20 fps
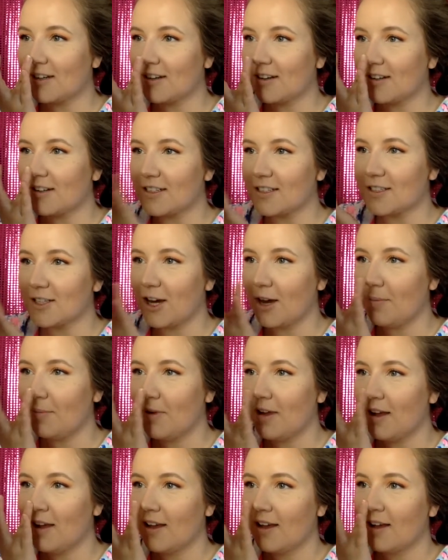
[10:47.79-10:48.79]
on the top
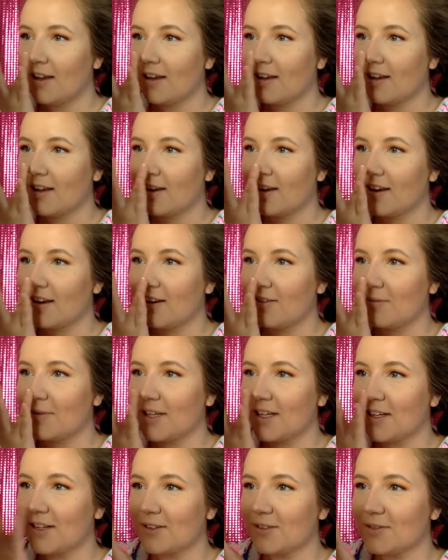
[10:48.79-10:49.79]
of my
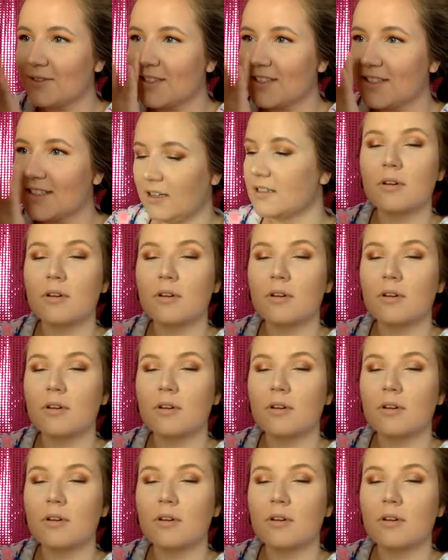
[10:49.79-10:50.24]
nose.